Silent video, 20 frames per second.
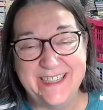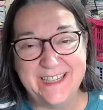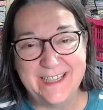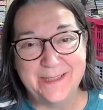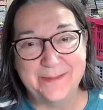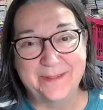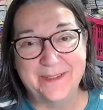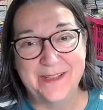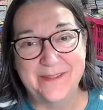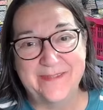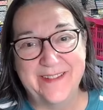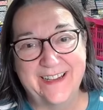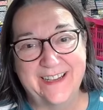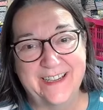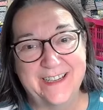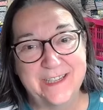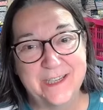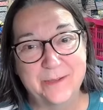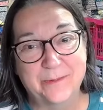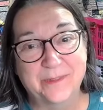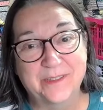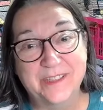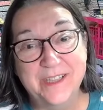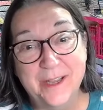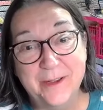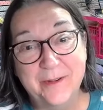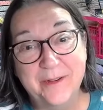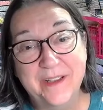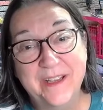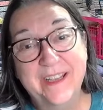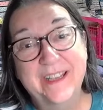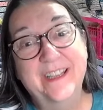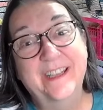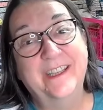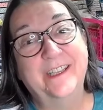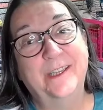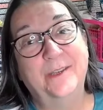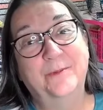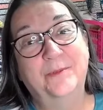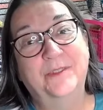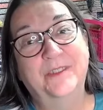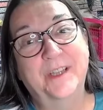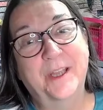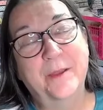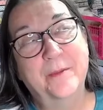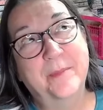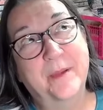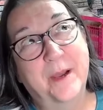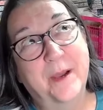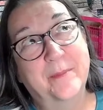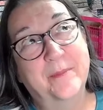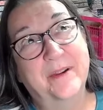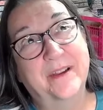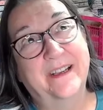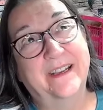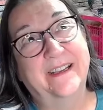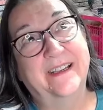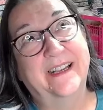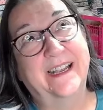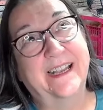She's one of the regulars. You will know Barbara